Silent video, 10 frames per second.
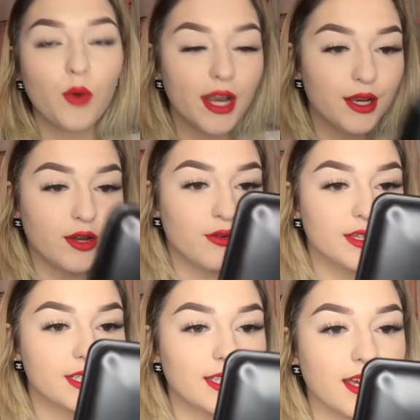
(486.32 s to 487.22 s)
what I
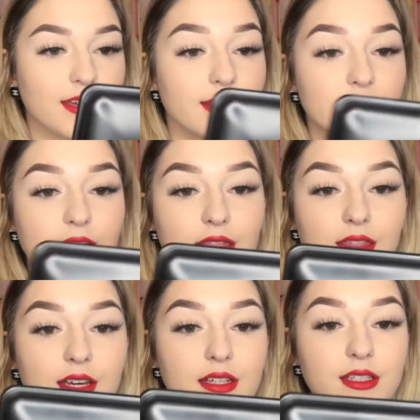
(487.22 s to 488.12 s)
noticed is
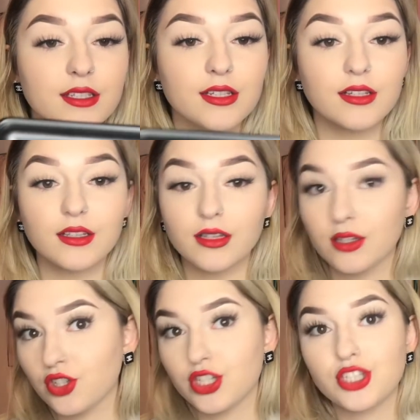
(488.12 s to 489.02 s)
this
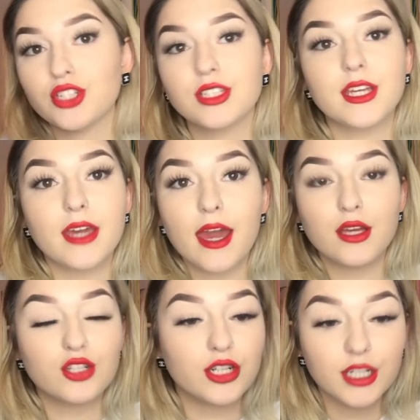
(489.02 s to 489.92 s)
just looks like
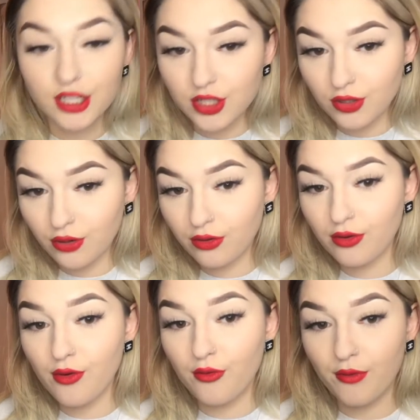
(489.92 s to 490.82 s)
a traditional
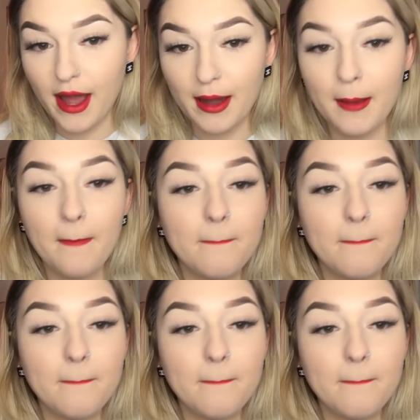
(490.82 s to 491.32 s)
red.